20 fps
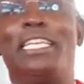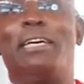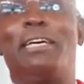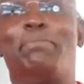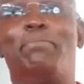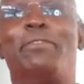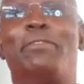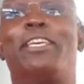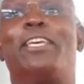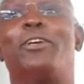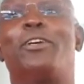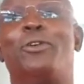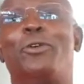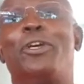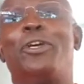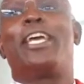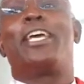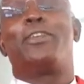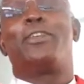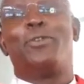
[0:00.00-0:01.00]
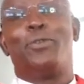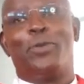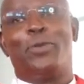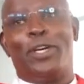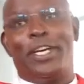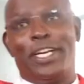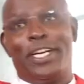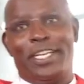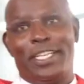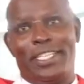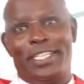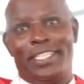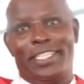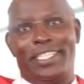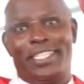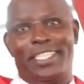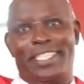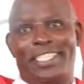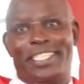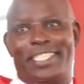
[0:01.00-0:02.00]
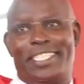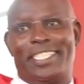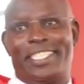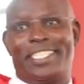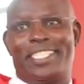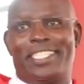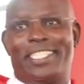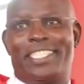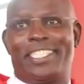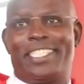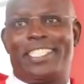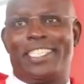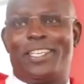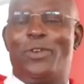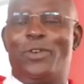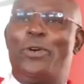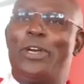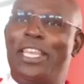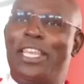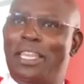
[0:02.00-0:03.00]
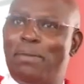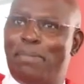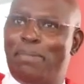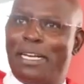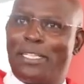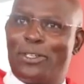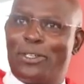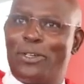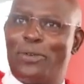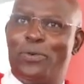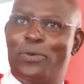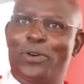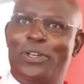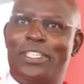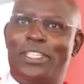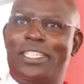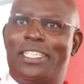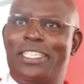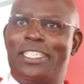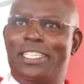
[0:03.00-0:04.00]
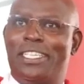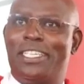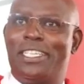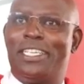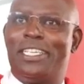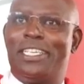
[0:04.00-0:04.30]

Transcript: end up being where you are, where the person was.